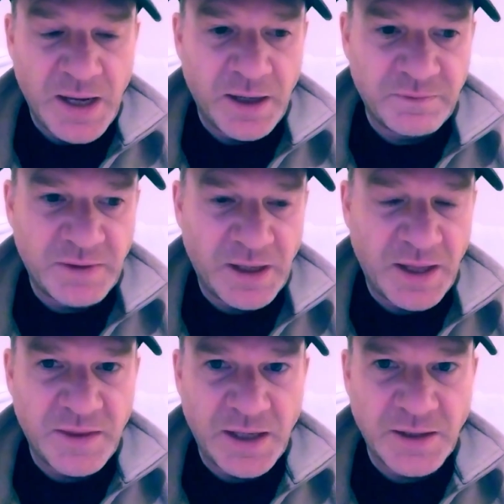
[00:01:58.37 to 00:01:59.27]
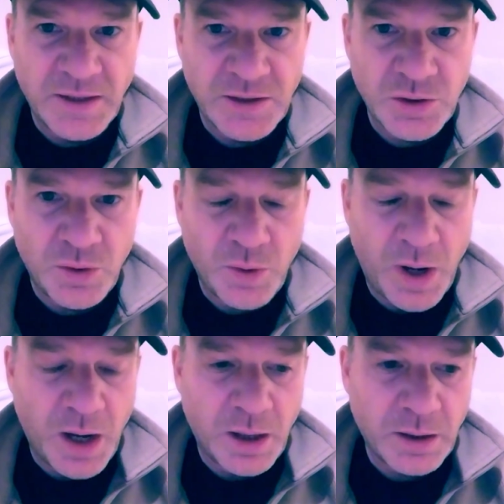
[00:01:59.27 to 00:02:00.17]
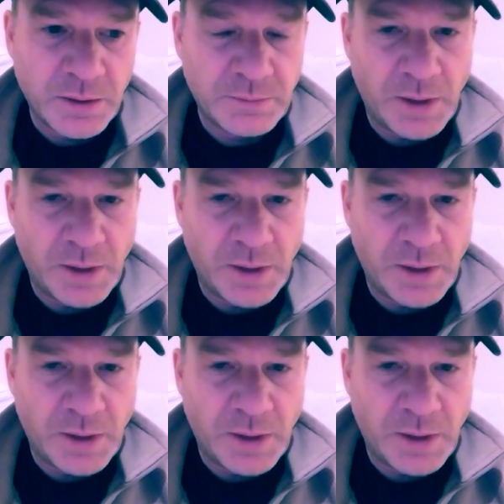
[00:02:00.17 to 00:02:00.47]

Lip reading: if they think that you are